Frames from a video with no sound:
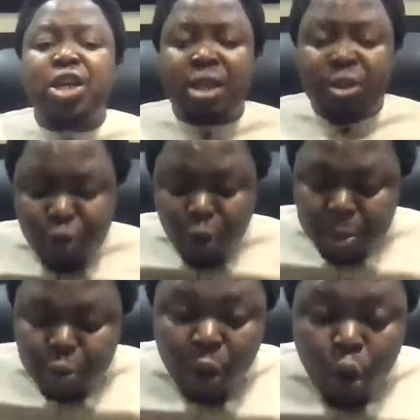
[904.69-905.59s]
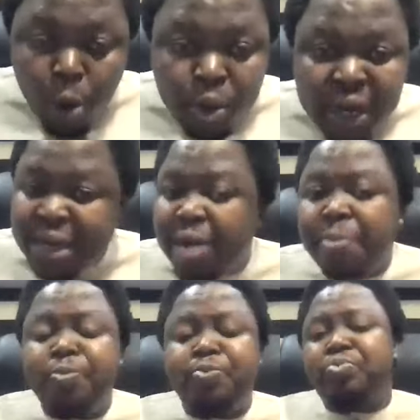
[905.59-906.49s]
the 4 people that will come under
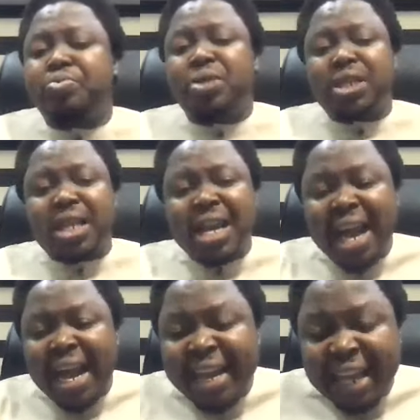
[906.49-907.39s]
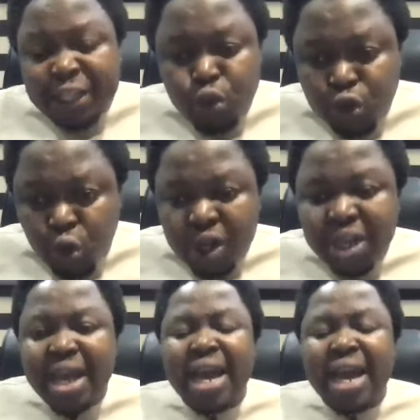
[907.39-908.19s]
them can get you stock,